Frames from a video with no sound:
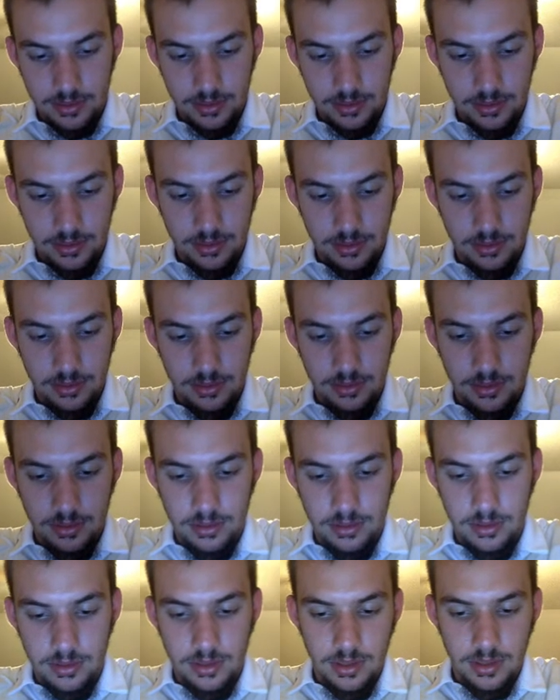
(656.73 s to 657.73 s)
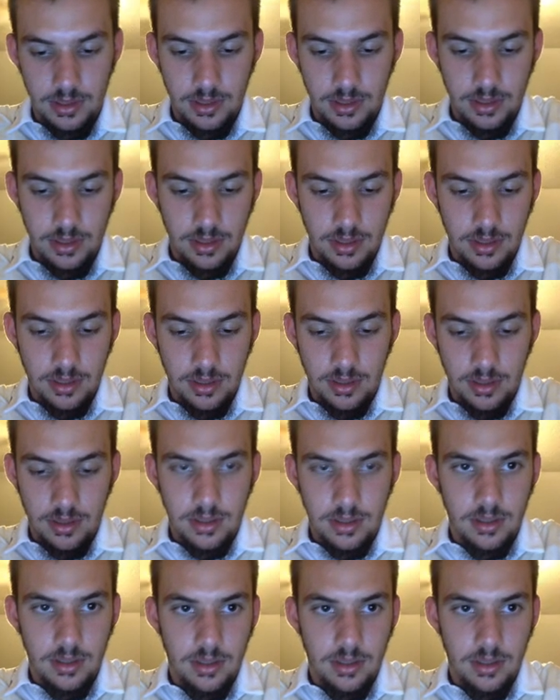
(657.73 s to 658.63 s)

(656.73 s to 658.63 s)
(silence)